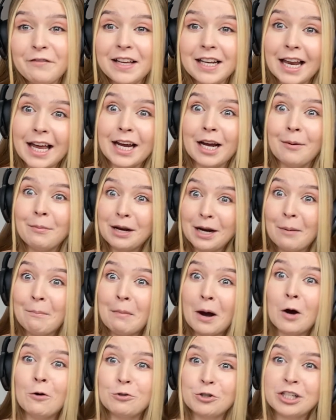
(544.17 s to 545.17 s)
feel like I'm an
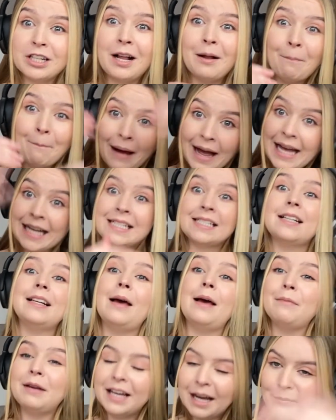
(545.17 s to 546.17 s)
emotional mess.
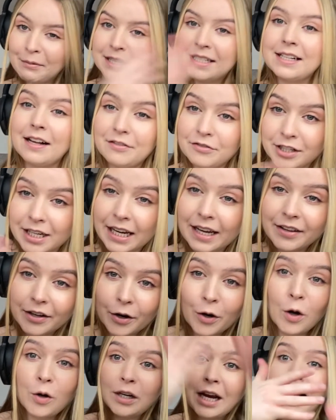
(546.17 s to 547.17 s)
Let me get myself together.
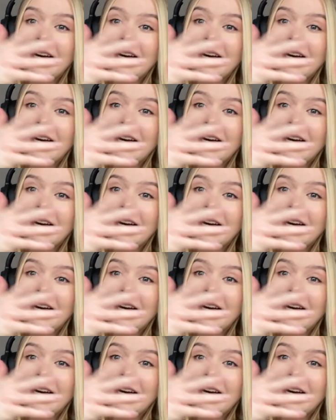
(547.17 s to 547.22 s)
Hold